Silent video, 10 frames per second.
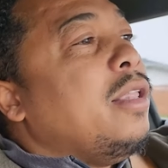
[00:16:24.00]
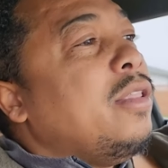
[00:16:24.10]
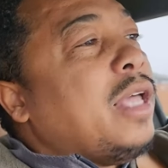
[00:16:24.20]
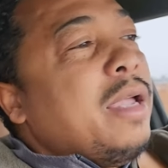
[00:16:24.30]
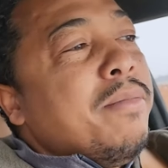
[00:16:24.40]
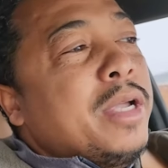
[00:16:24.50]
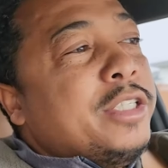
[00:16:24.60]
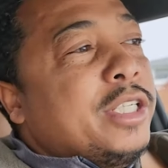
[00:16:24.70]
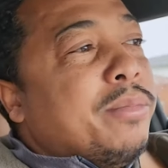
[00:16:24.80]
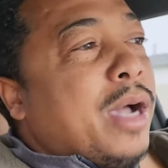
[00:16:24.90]
they
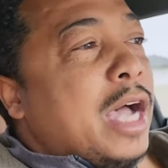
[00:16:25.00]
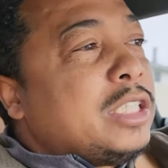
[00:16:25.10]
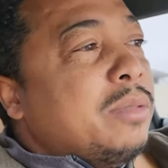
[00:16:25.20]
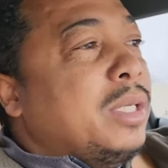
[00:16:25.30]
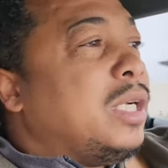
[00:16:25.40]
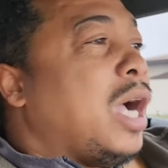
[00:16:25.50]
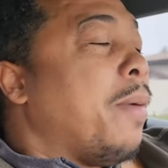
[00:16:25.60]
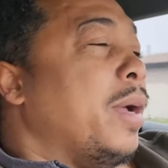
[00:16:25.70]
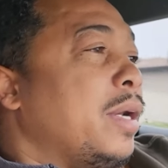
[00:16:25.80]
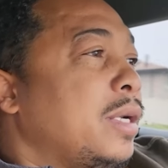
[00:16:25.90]
mentioned possibly
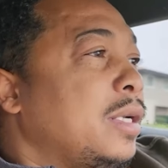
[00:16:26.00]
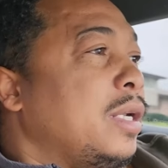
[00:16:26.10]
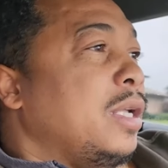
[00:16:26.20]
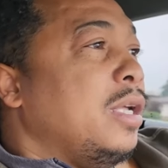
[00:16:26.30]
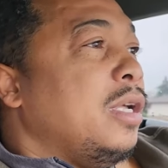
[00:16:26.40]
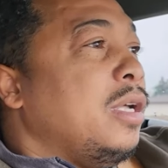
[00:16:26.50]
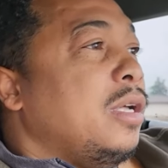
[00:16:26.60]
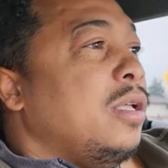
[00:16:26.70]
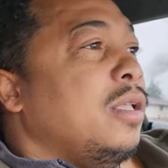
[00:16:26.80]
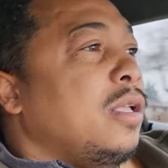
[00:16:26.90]
becoming
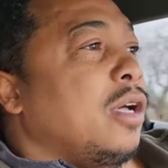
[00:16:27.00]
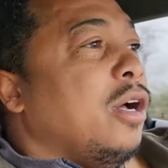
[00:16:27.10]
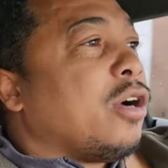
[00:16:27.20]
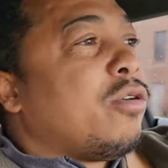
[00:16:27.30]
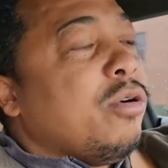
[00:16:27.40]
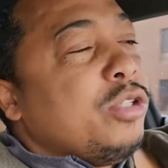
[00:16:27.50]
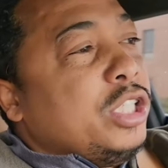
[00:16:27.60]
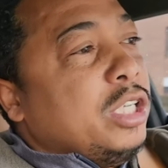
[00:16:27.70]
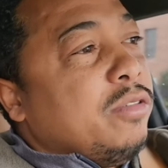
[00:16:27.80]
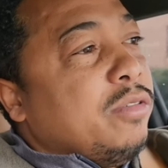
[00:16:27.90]
a crew
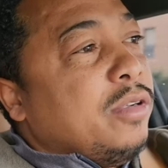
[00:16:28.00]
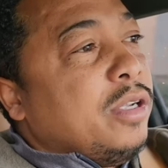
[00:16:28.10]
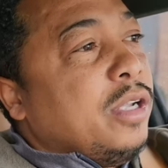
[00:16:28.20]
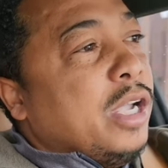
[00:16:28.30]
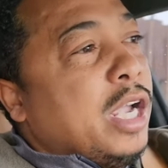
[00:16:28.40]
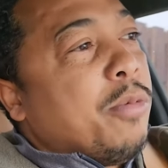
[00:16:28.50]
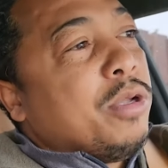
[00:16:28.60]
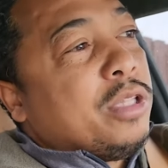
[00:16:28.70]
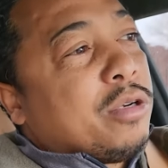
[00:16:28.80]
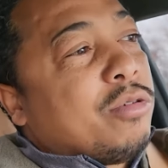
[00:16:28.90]
chief, and
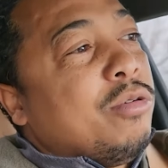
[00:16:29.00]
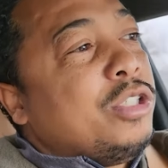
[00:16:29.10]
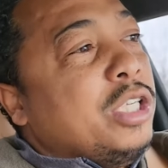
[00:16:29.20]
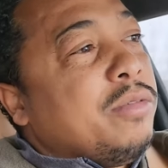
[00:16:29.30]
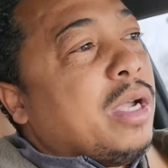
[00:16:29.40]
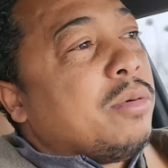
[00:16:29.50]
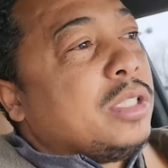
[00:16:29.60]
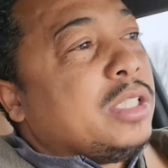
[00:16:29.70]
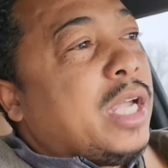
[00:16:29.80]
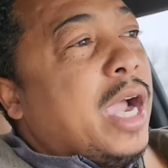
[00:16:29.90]
with the crew chief there was
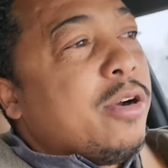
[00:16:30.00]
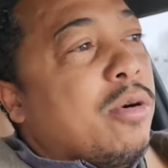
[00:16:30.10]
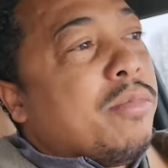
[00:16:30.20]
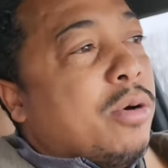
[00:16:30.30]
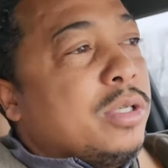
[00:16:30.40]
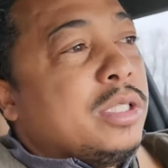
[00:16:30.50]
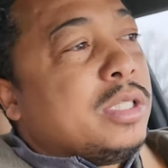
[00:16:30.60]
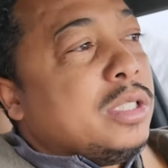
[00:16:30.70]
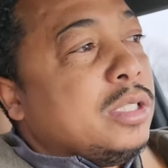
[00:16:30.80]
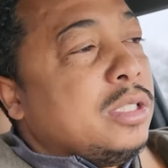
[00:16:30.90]
a sign-on
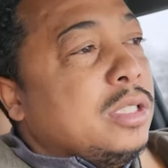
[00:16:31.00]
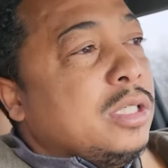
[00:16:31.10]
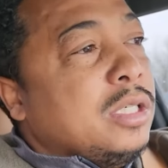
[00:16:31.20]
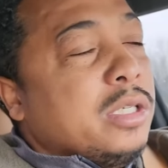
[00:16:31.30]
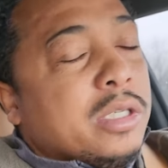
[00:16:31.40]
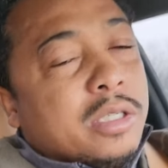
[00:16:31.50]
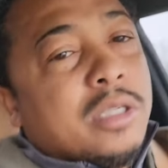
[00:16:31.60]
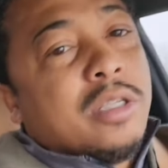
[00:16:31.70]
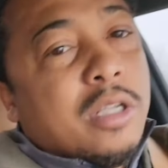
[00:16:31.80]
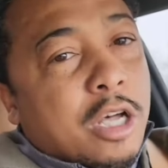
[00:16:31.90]
bonus
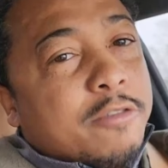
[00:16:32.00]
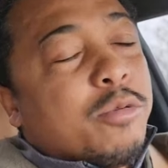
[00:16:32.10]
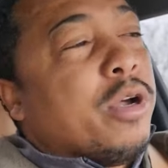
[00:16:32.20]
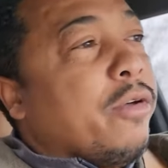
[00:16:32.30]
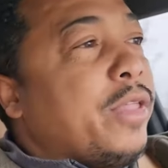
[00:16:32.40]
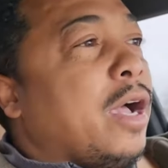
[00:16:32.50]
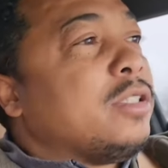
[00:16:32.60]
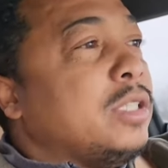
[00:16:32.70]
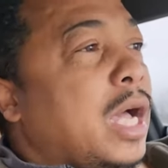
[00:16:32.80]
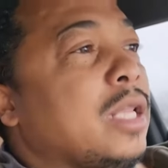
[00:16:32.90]
of $12,000.